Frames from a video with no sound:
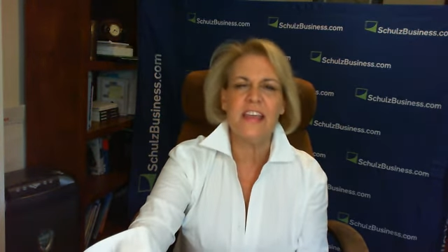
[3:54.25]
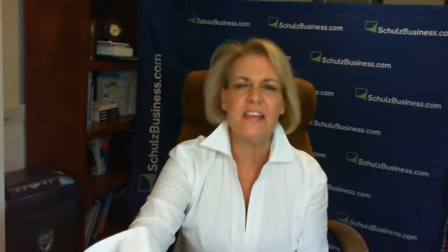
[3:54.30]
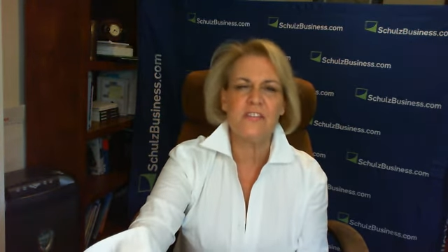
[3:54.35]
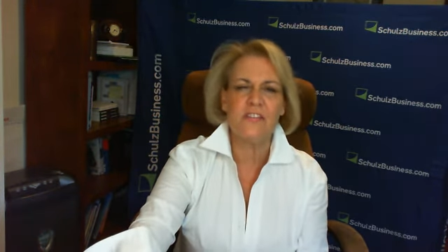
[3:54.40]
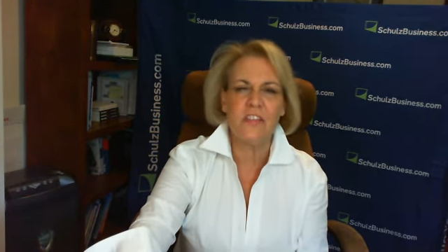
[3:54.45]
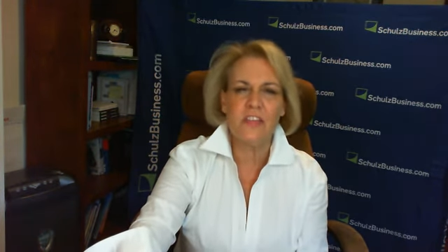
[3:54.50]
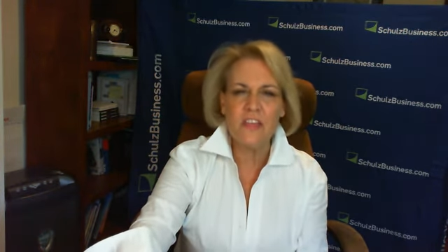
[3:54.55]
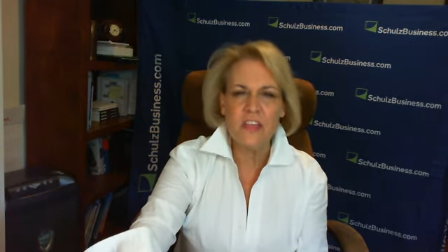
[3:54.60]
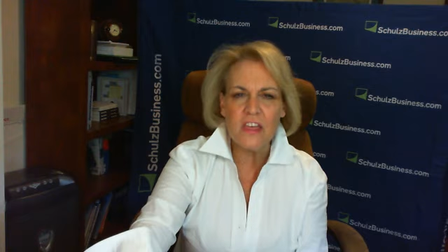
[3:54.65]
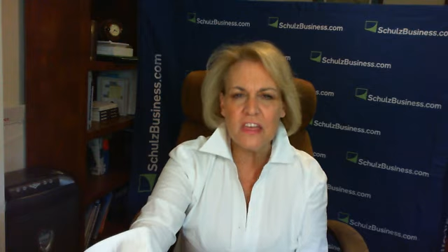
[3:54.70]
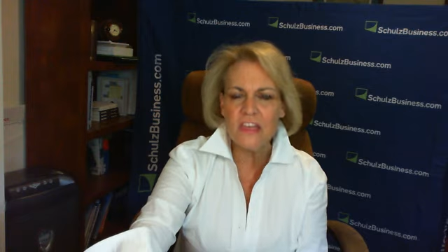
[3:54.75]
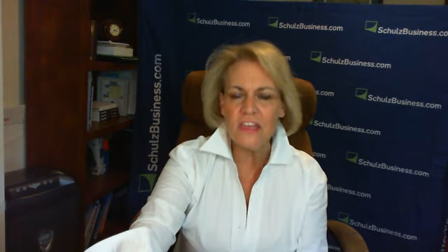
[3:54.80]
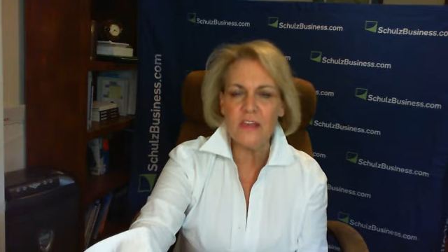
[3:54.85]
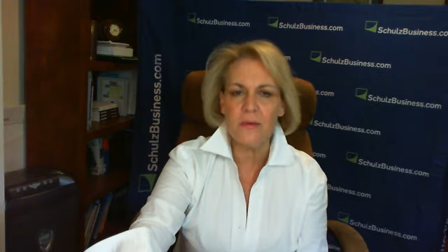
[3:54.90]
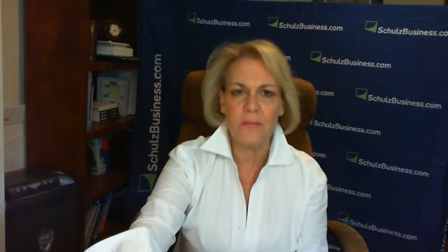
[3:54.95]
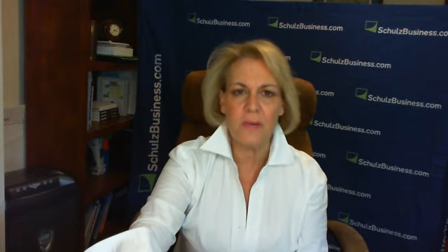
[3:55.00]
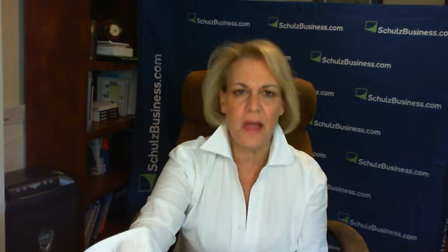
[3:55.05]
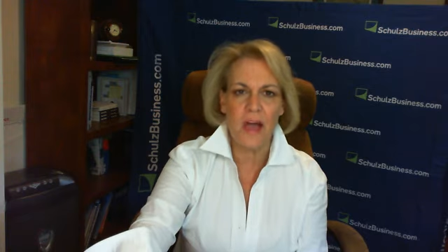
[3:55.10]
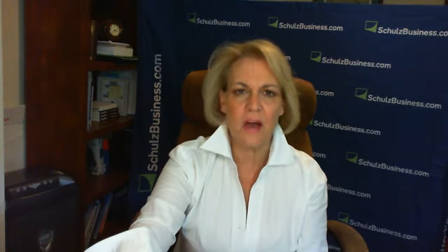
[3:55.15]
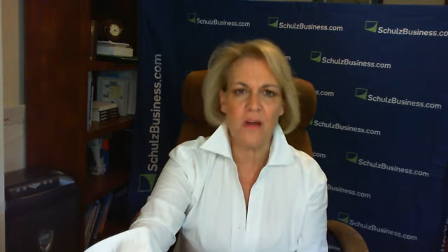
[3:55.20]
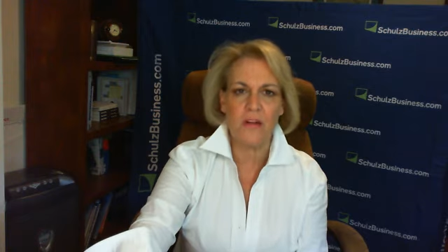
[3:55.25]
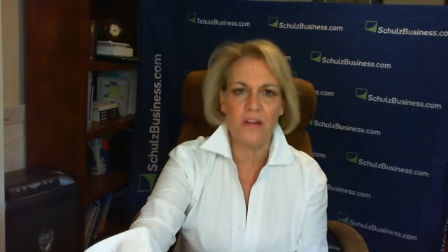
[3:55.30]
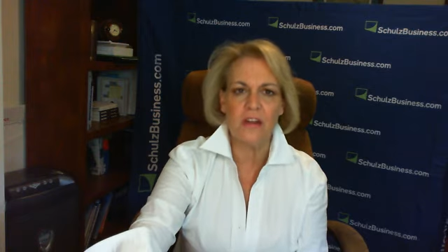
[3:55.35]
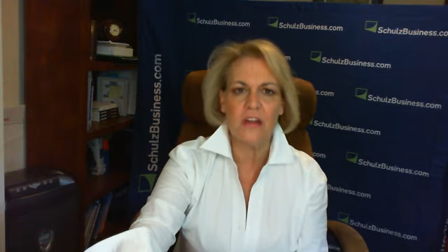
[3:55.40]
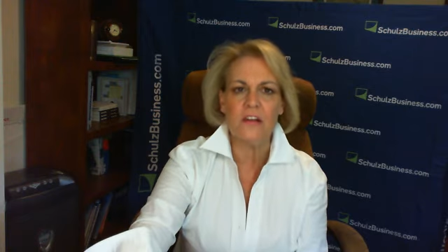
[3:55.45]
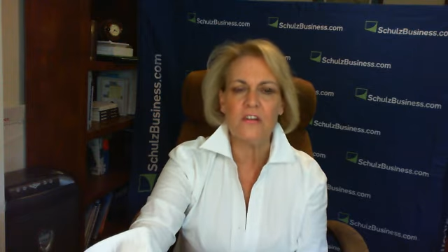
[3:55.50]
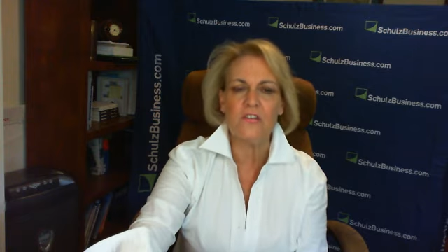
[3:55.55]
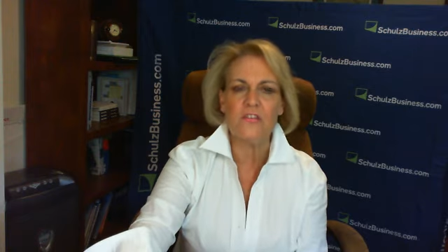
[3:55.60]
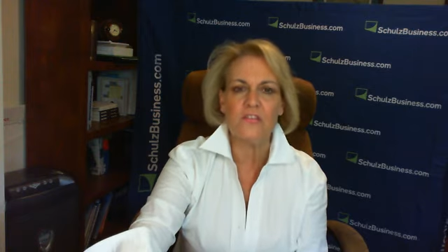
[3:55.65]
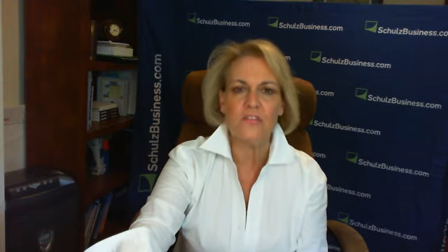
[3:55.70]
is thinking about it
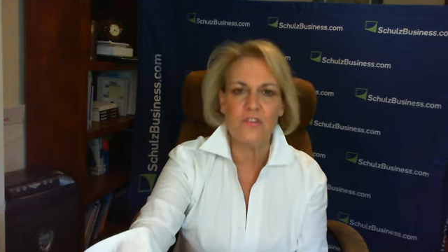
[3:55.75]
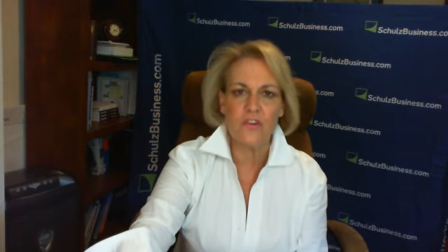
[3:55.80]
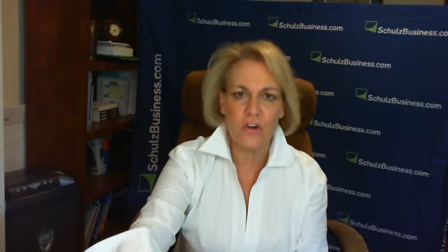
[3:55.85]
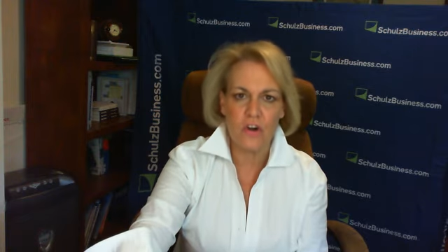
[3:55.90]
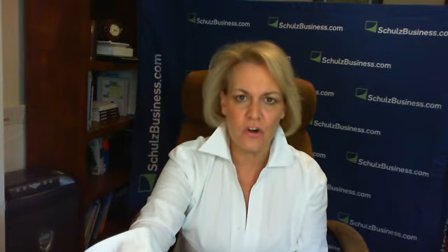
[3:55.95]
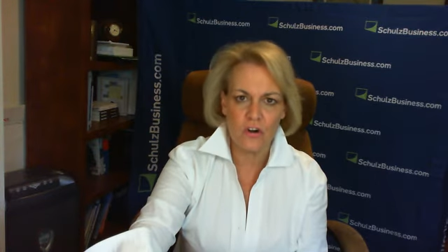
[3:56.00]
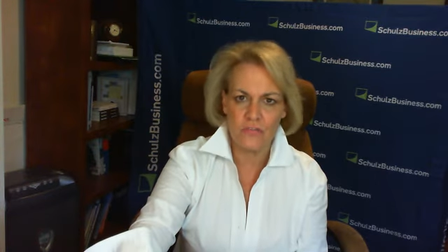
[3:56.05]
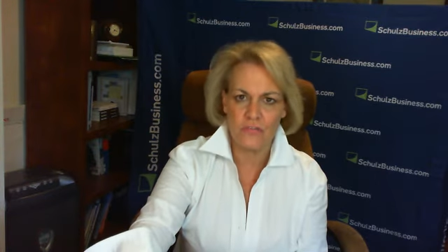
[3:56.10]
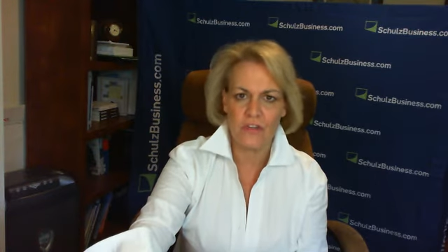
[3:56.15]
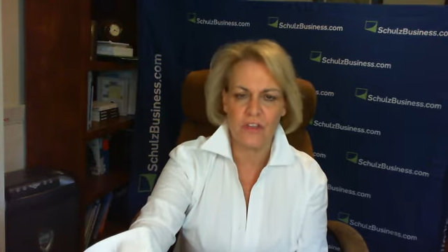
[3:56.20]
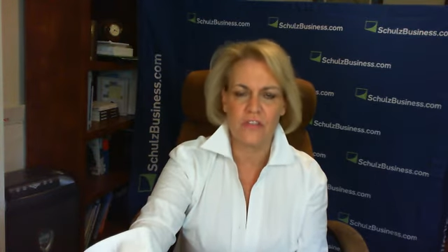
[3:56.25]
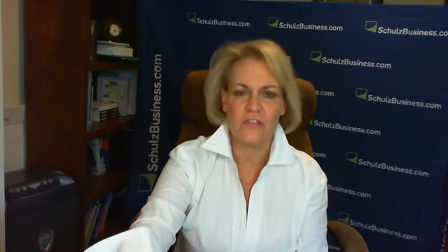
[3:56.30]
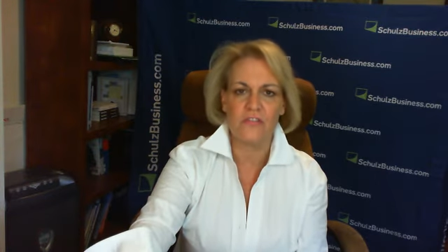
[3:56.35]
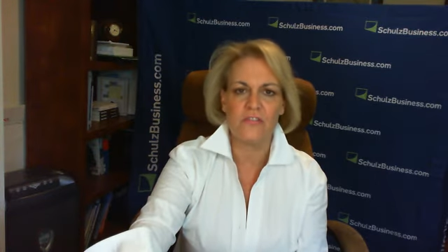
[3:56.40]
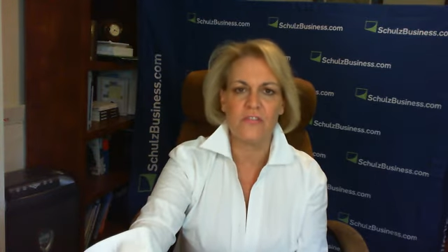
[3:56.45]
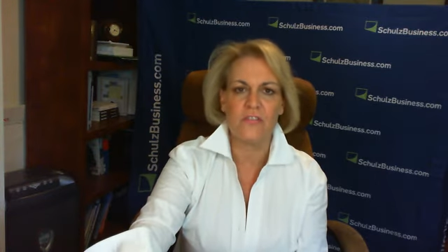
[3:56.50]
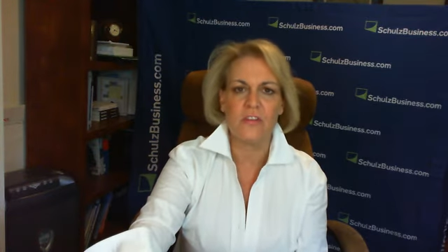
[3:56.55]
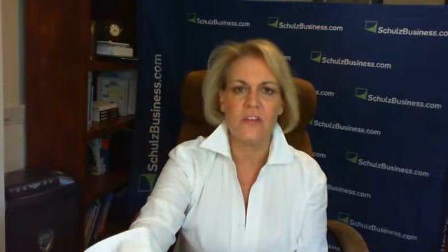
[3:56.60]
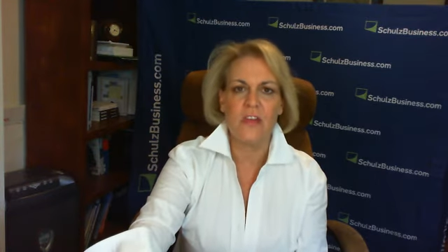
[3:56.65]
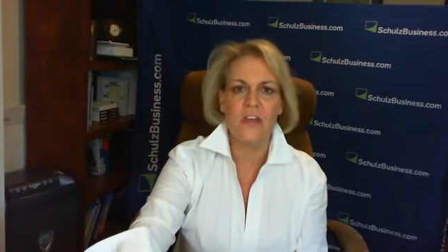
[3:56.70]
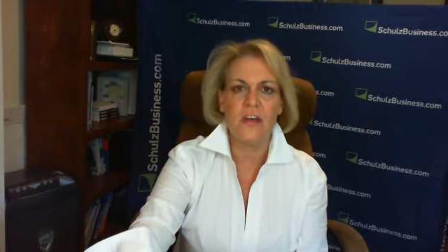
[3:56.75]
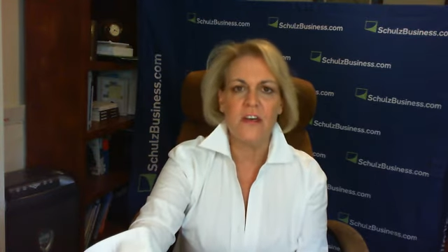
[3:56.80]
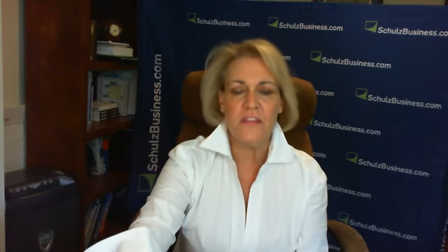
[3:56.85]
and is nervous,